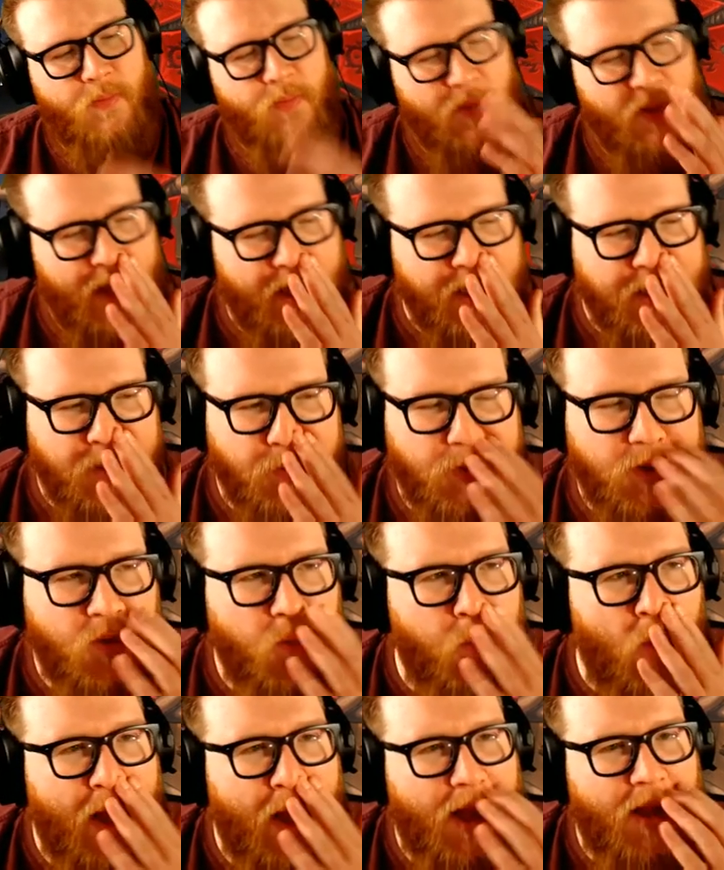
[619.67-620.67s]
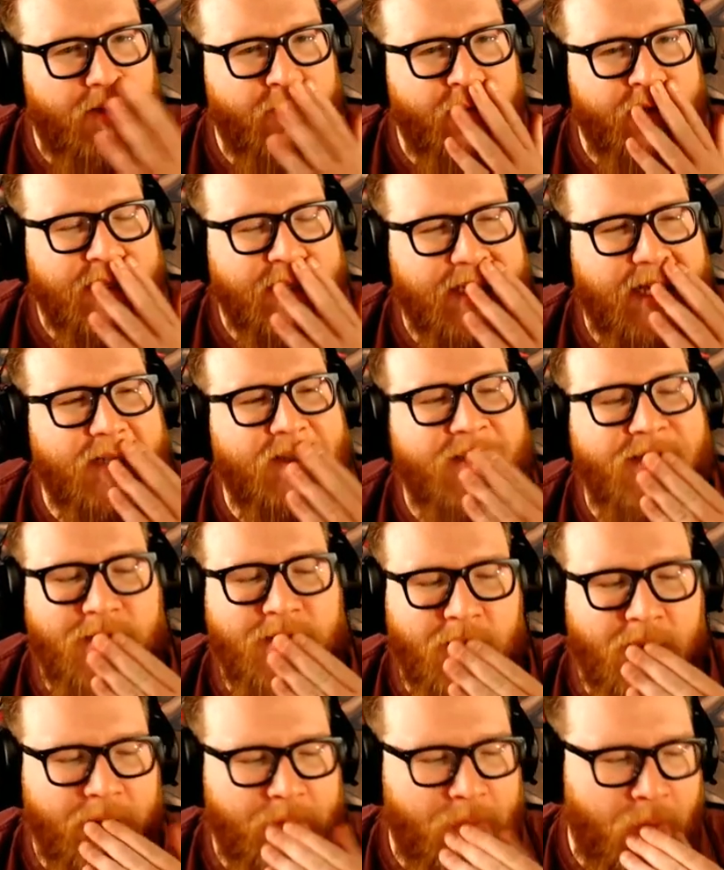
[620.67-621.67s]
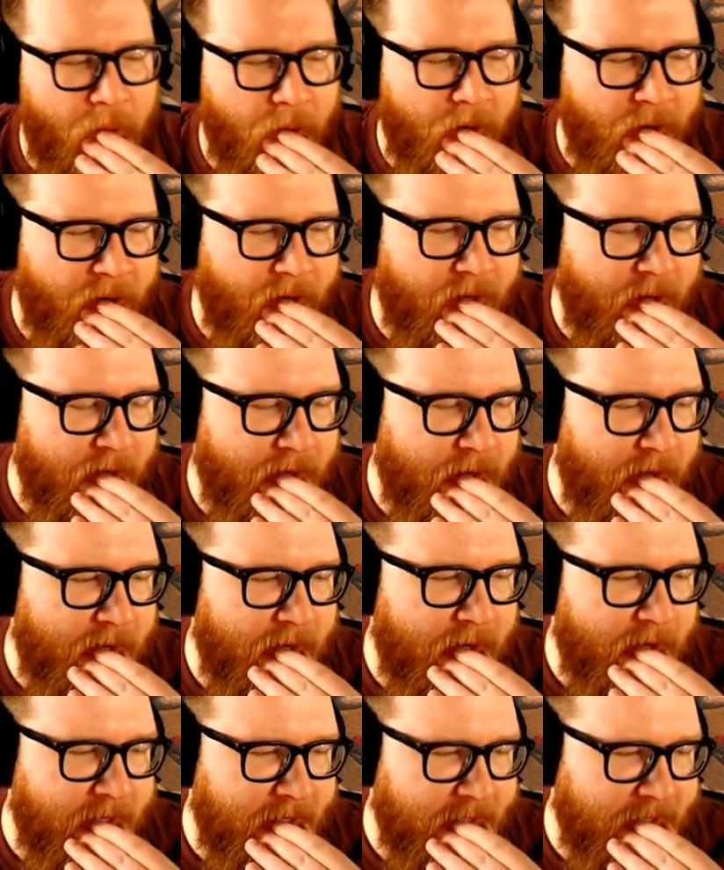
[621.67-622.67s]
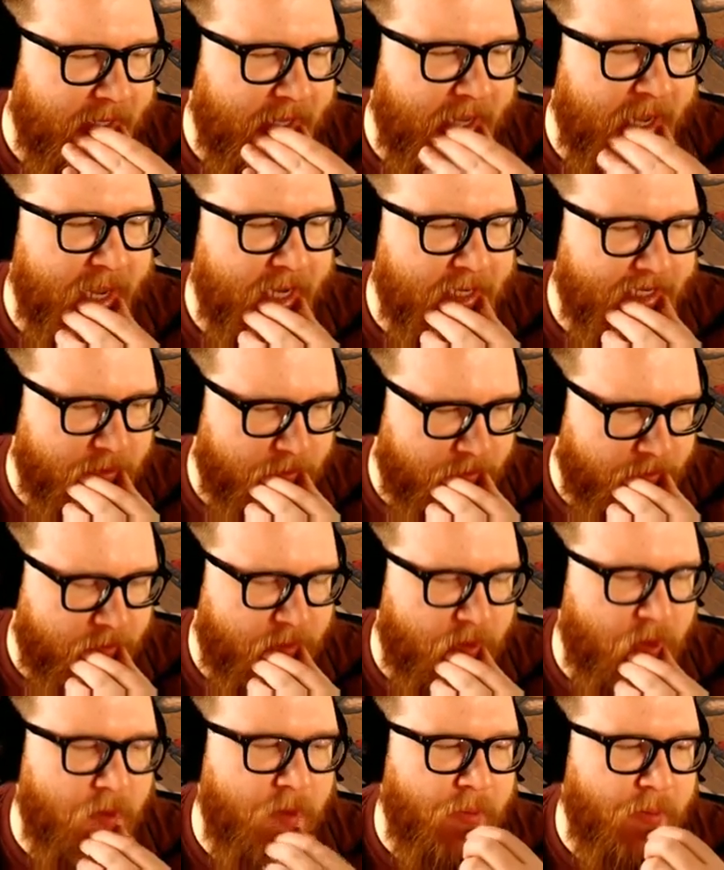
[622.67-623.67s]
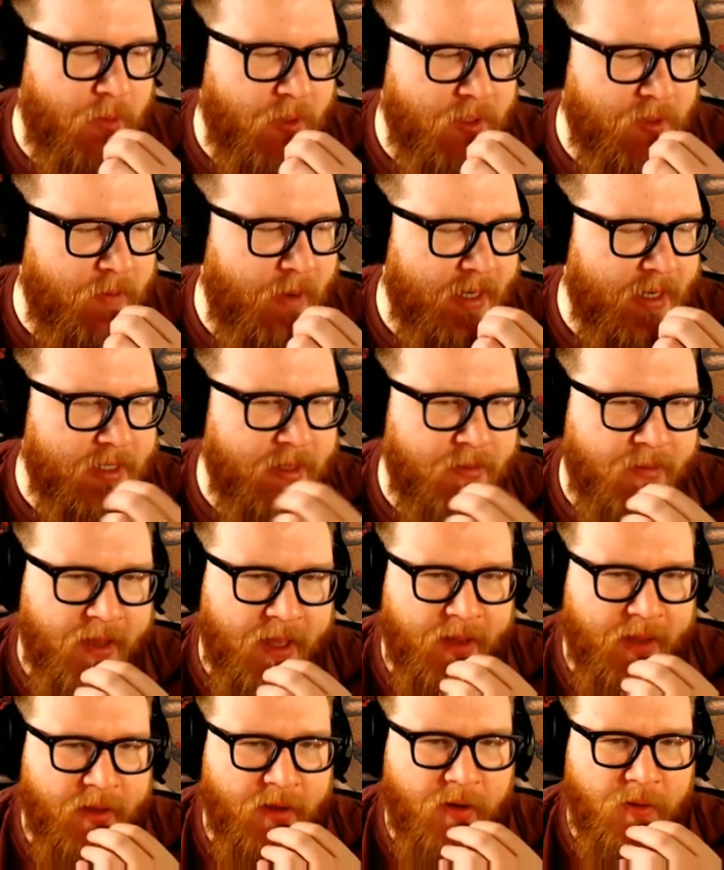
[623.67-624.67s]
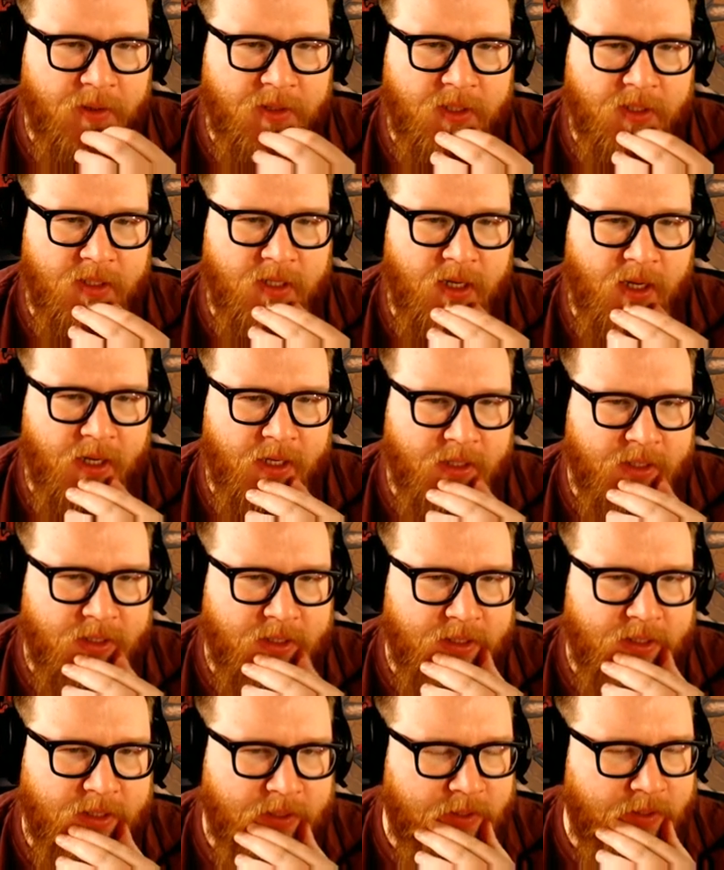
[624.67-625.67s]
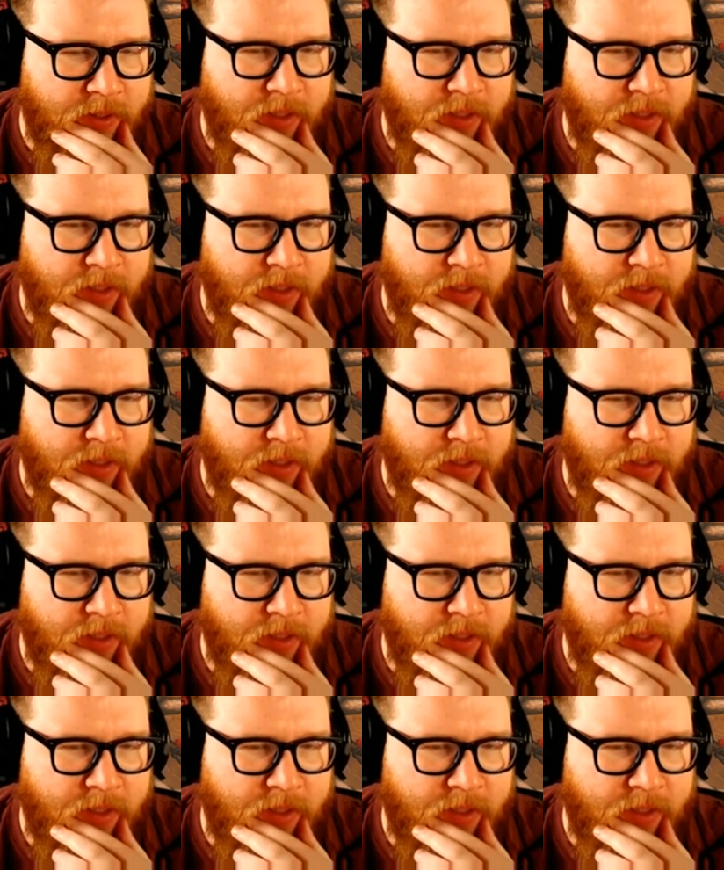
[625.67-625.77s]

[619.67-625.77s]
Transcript: Okay, so we're at twelve. He's got two on board. Zilliax certainly brings back some of that, though, which is nice.